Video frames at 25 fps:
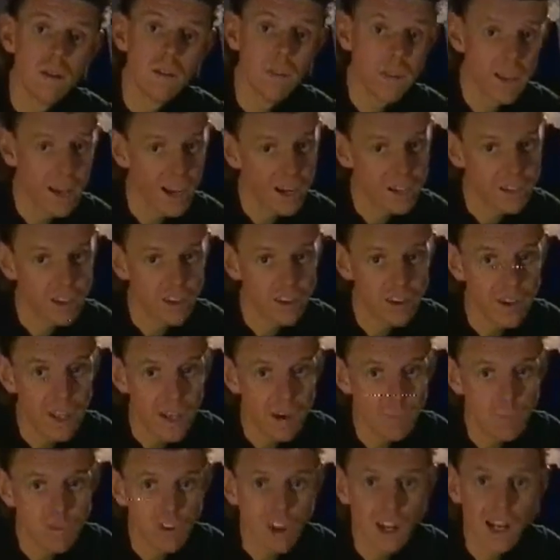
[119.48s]
The actor's
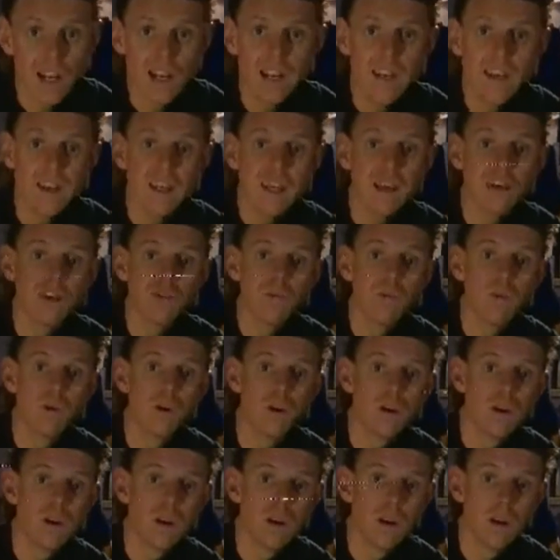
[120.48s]
name was Clint
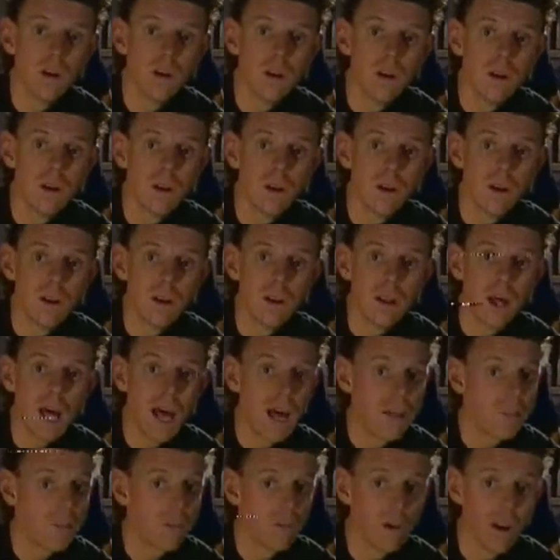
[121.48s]
Eastwood,
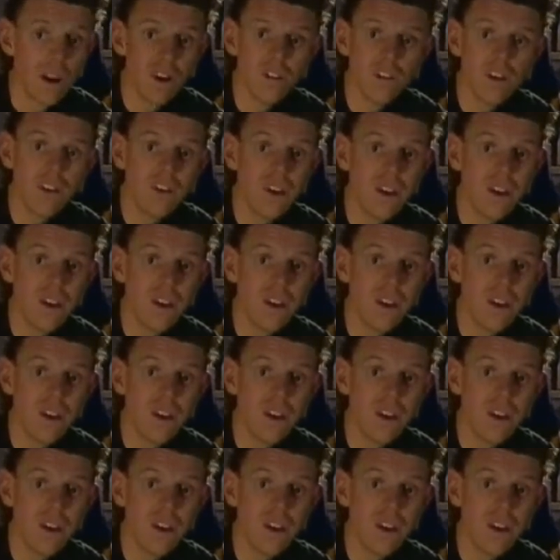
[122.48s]
and the rest